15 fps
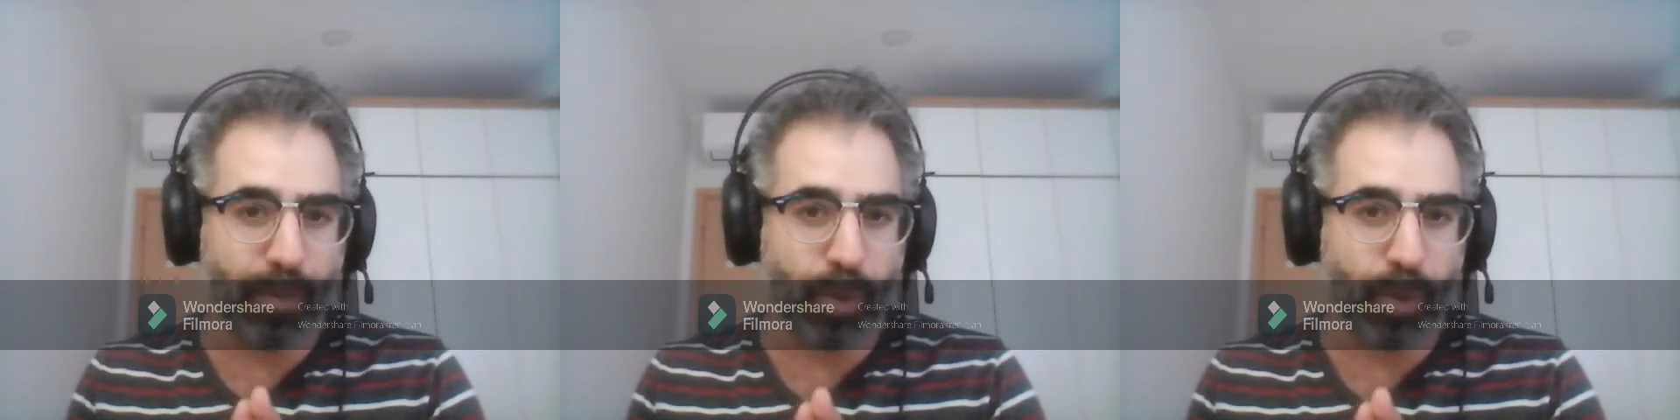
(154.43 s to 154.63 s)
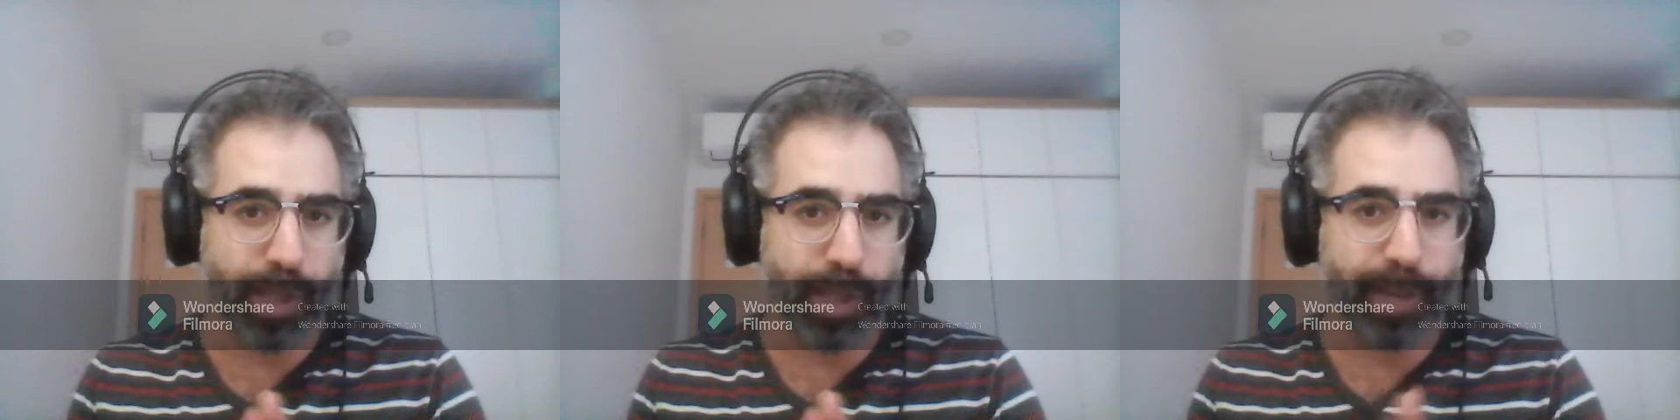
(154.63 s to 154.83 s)

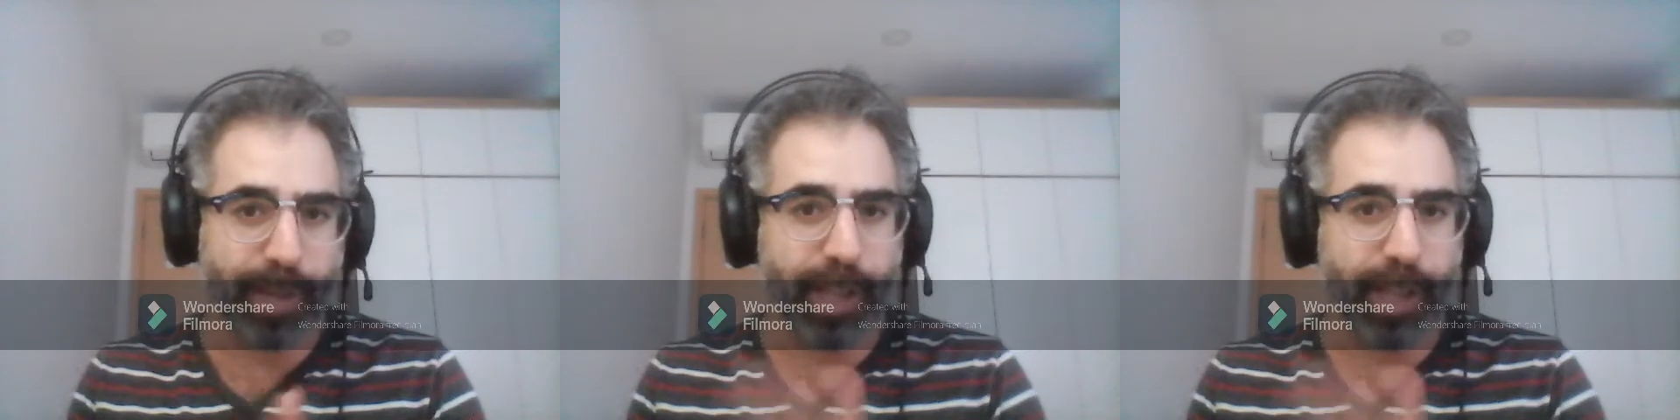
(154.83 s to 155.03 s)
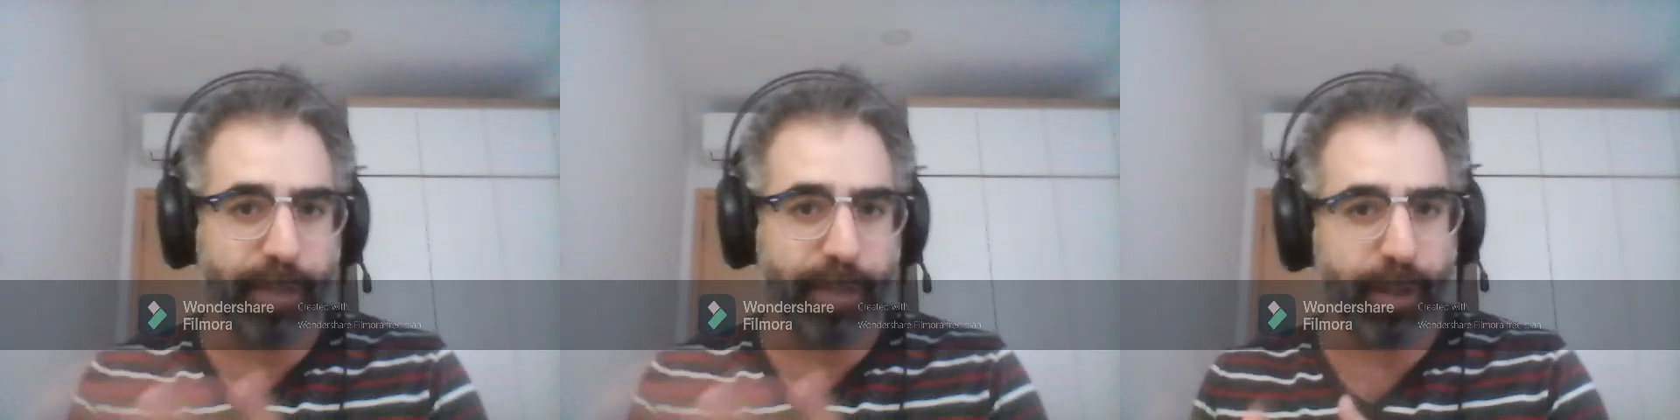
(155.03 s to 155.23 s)
was a
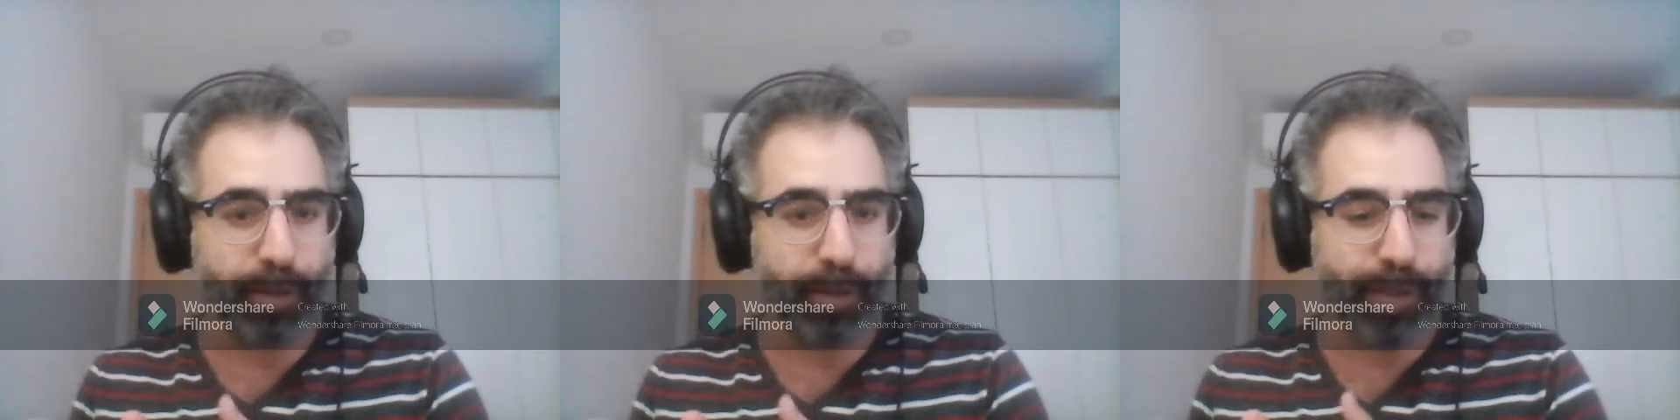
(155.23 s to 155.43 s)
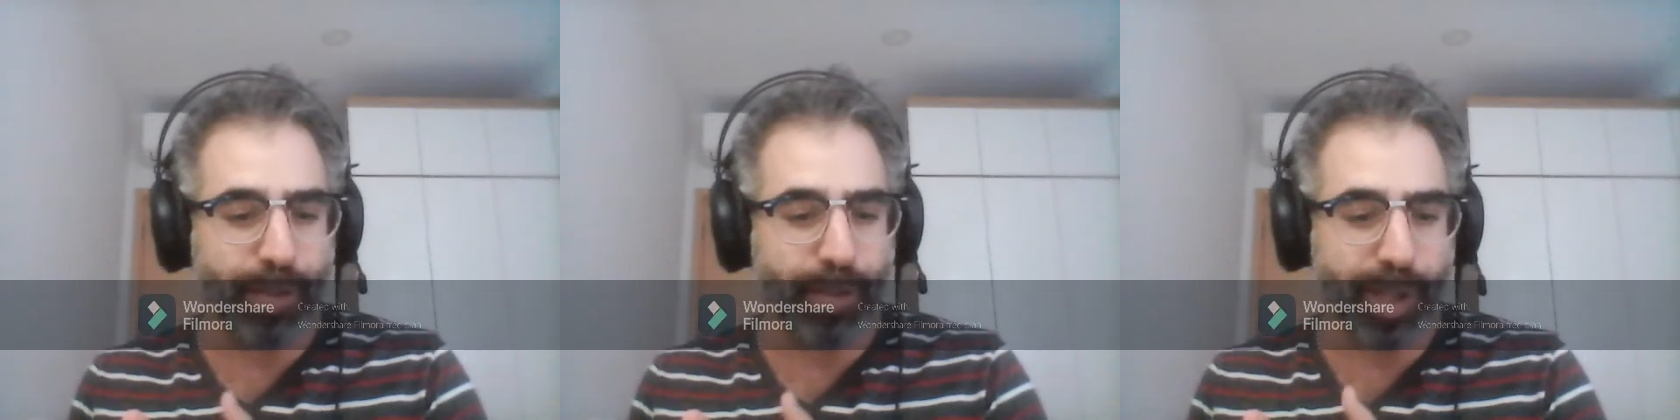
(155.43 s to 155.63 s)
very
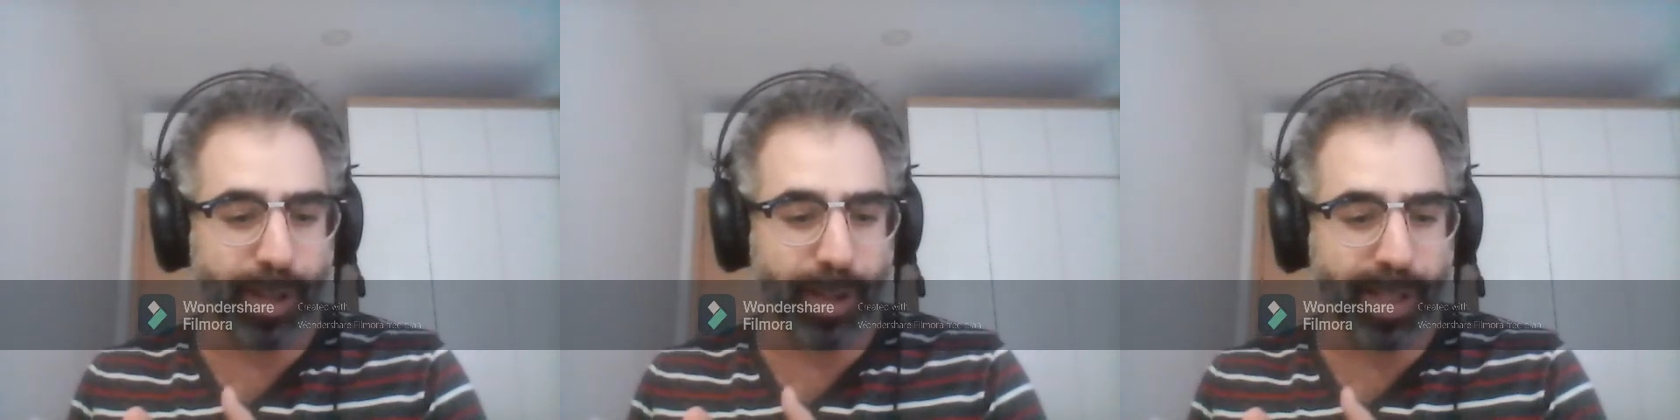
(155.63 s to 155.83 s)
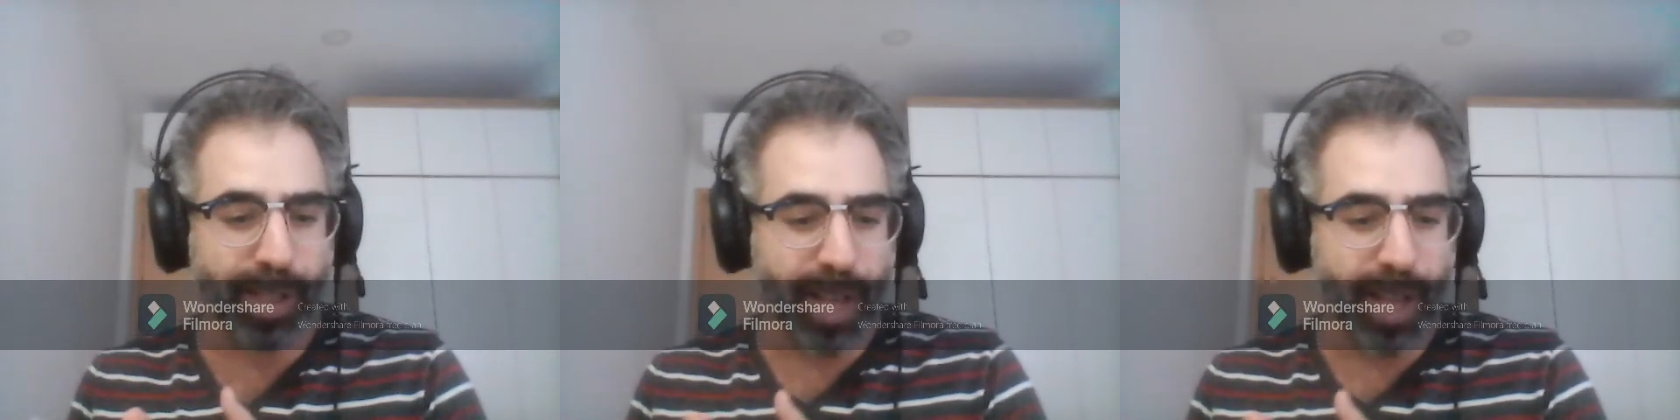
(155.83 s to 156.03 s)
different
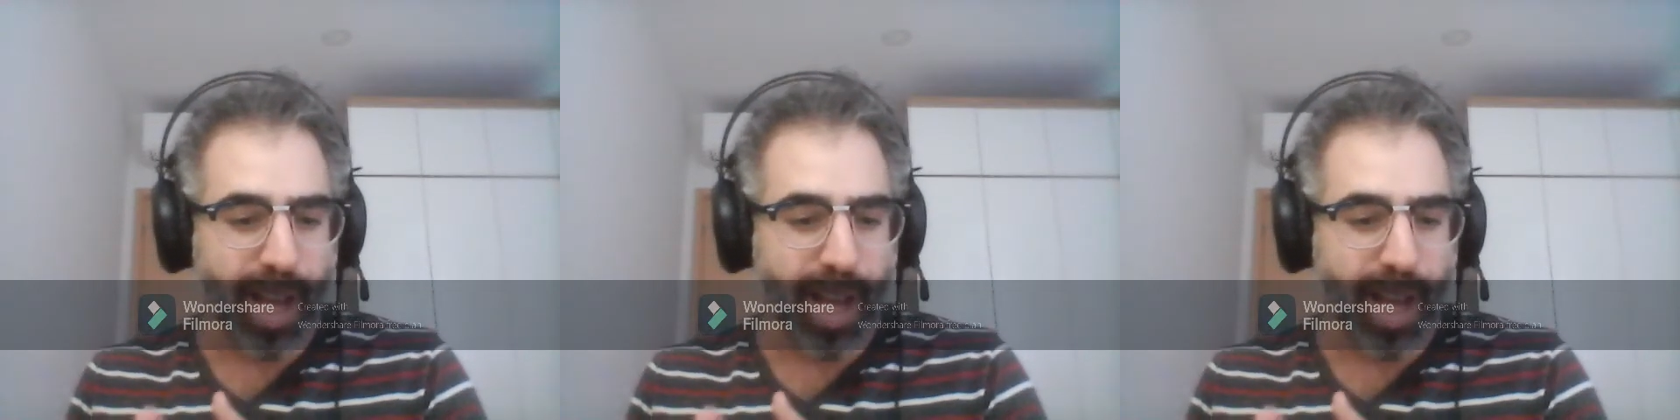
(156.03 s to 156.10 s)
result.